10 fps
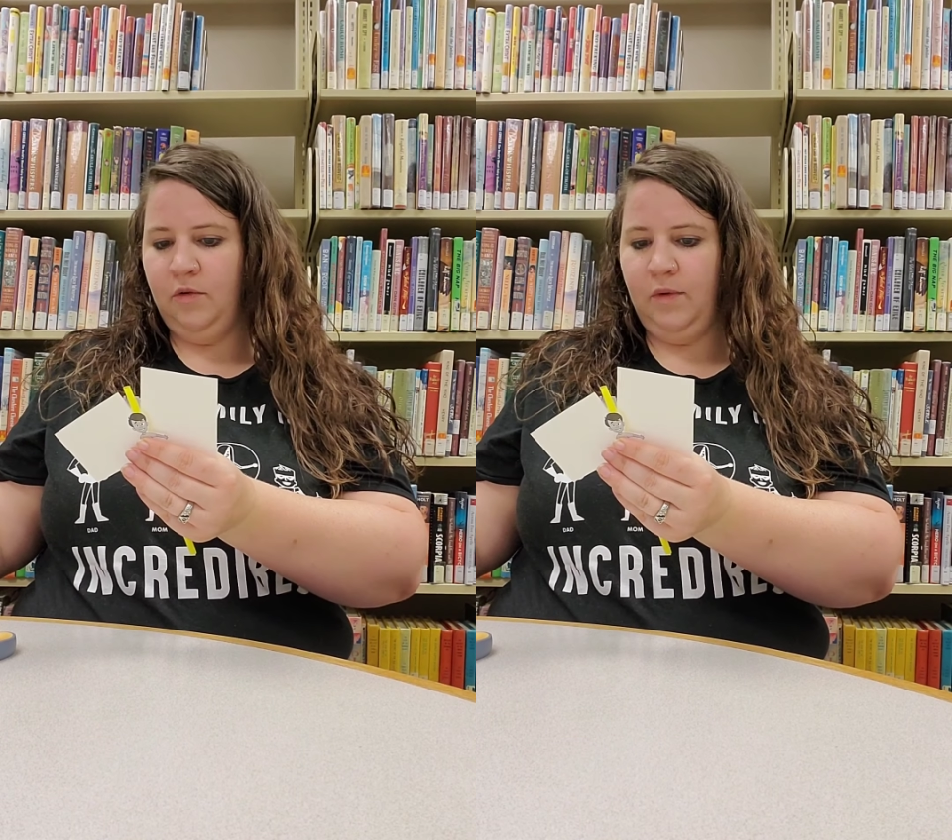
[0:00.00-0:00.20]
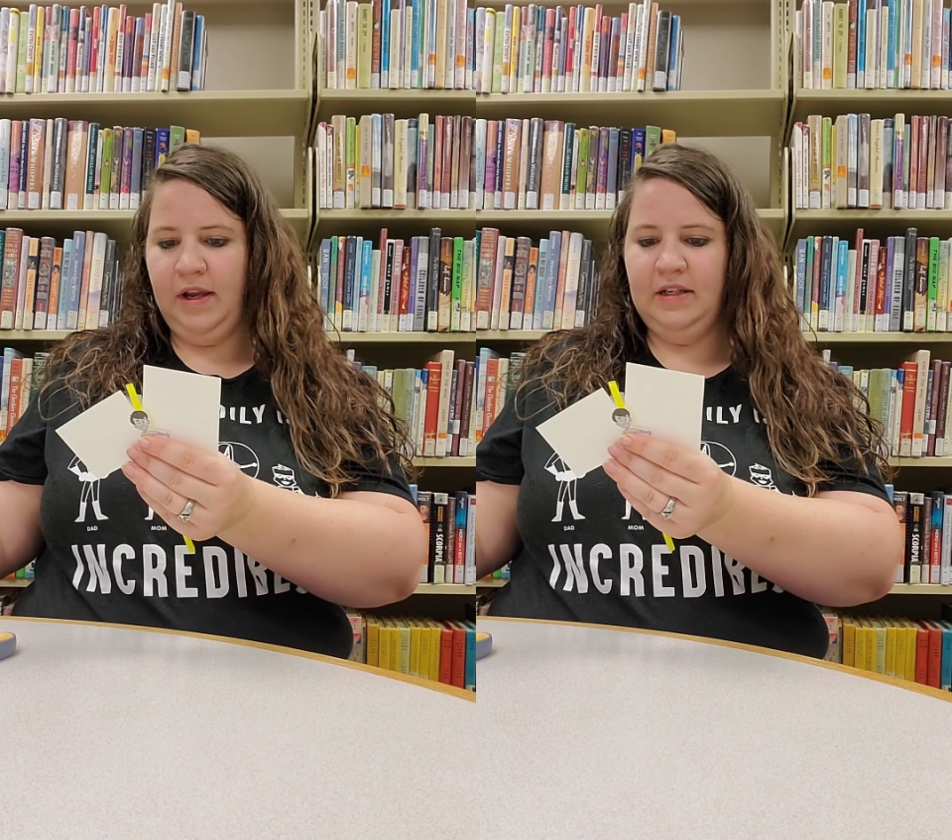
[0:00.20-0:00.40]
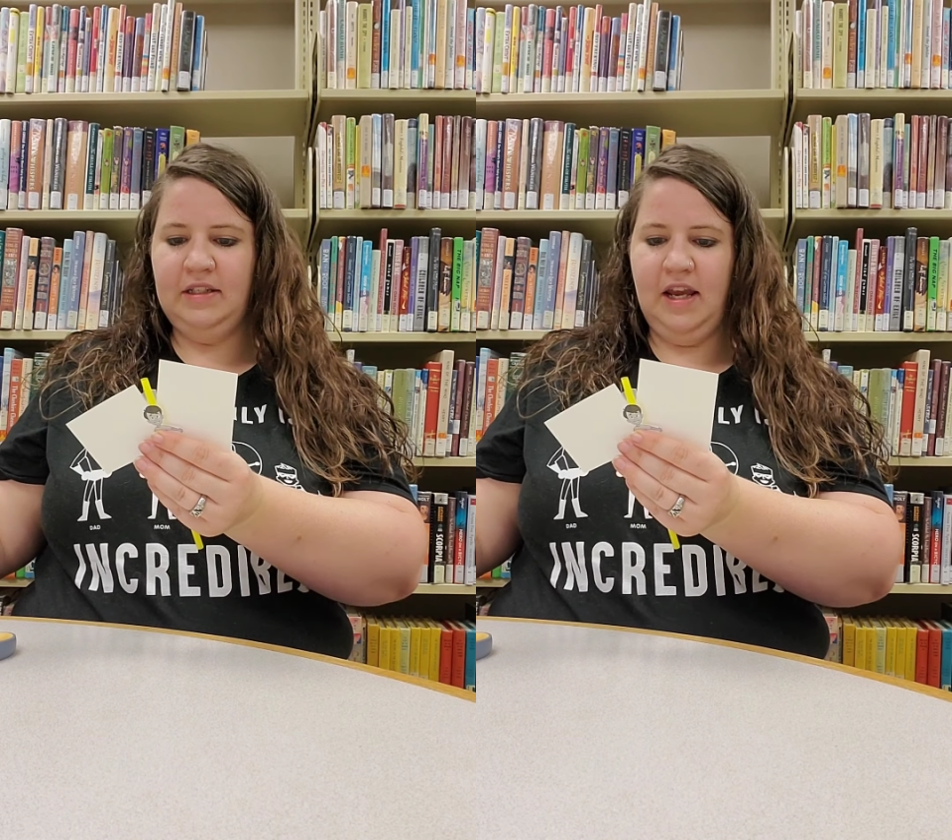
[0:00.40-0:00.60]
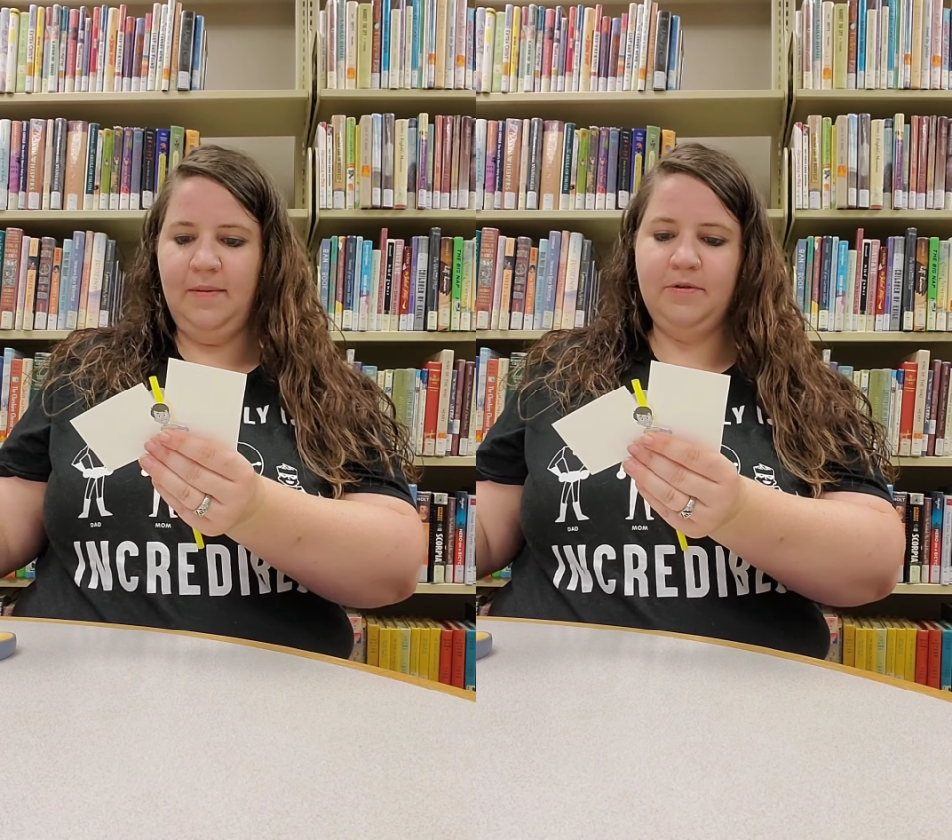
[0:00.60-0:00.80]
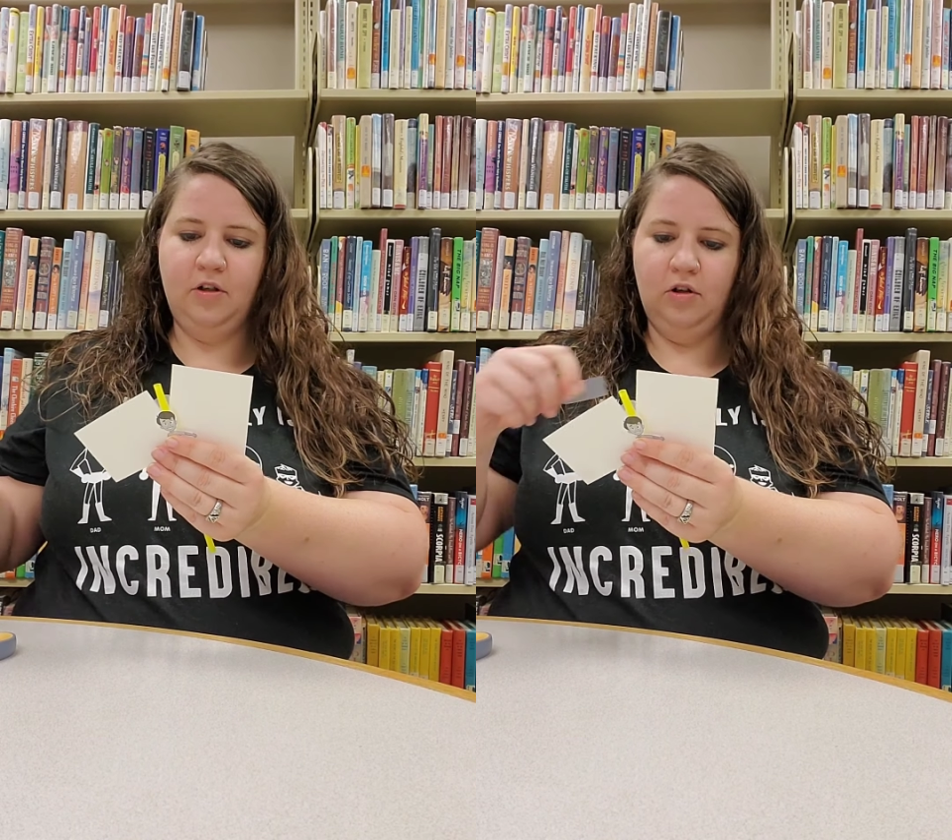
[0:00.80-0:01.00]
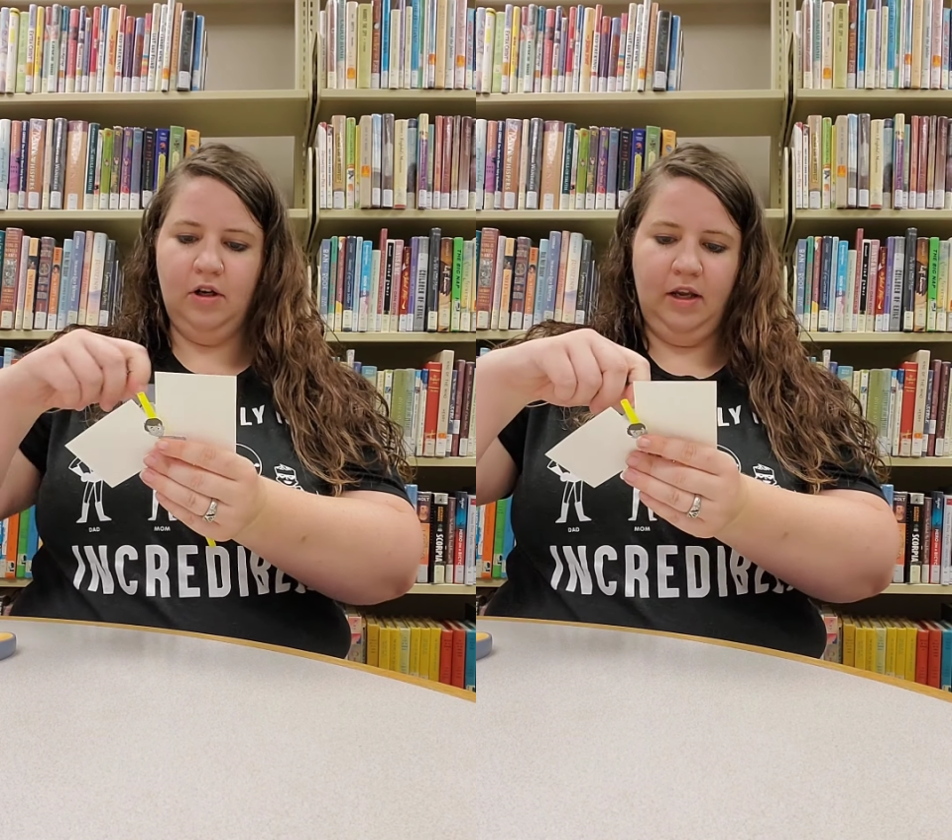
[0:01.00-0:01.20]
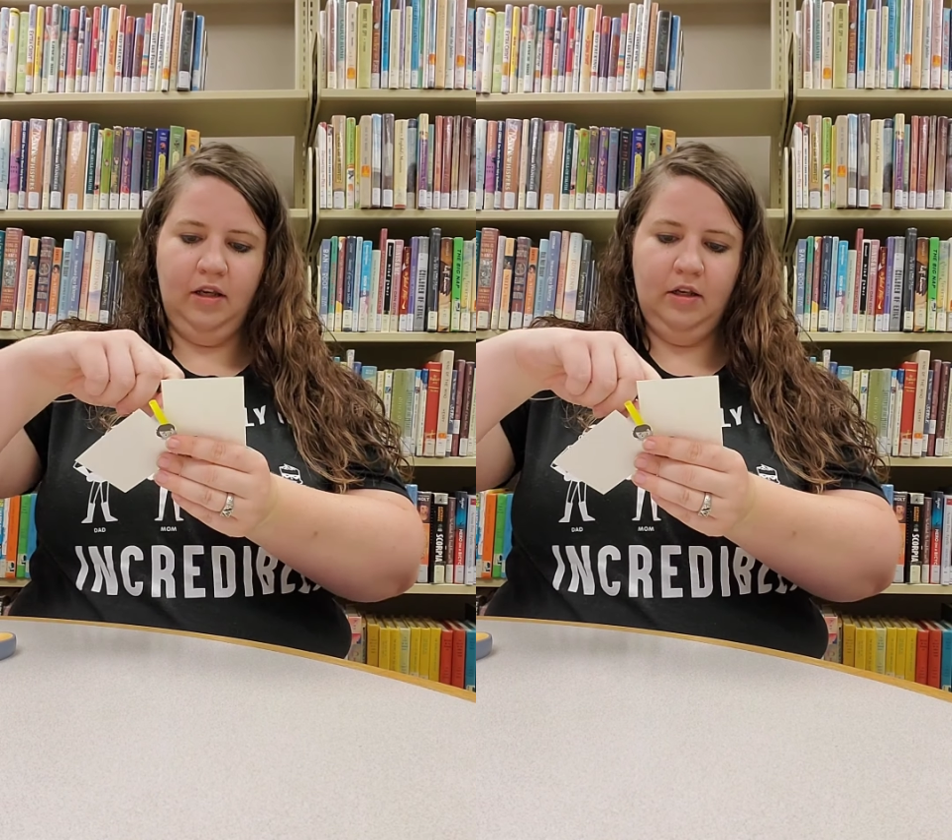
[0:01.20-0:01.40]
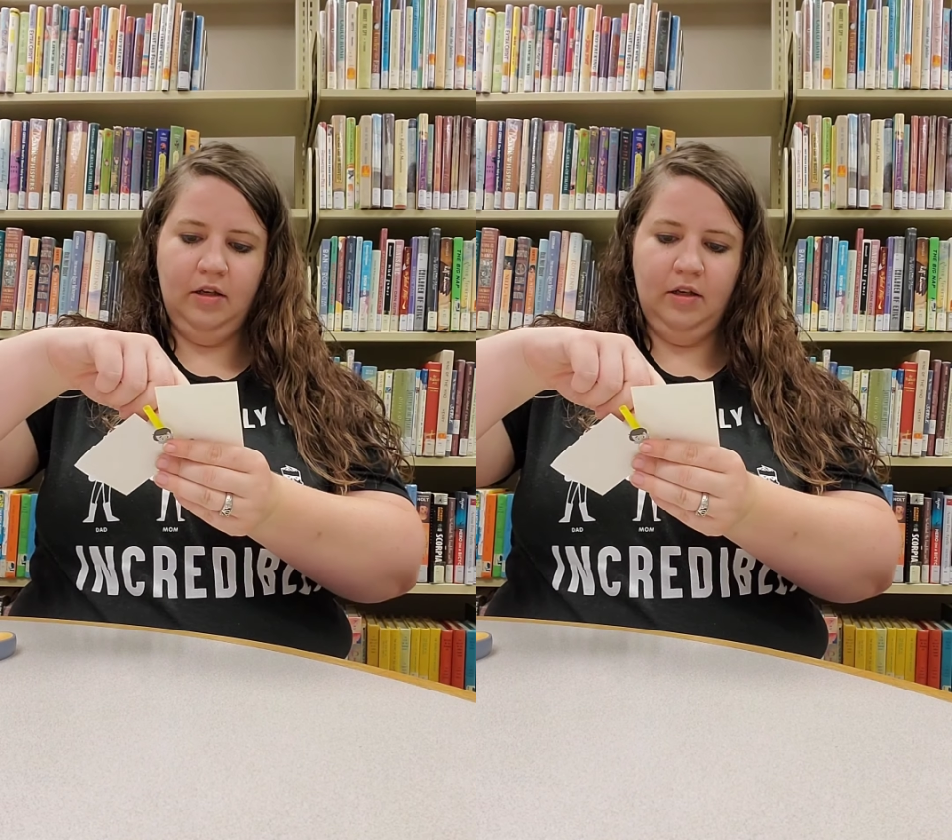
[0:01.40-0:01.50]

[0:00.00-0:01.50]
wings taped on,